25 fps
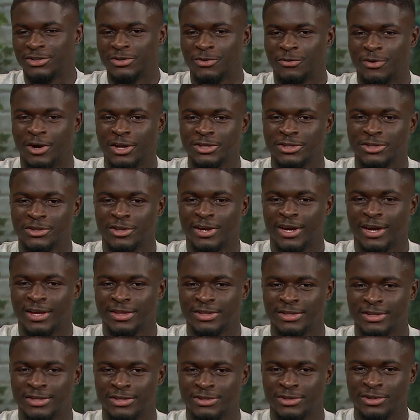you watch
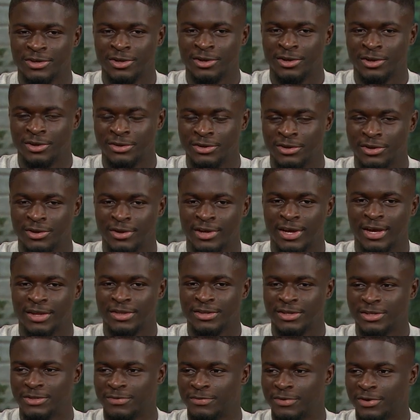other young
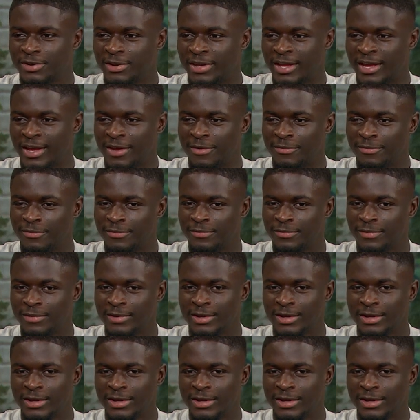athletes put, you know,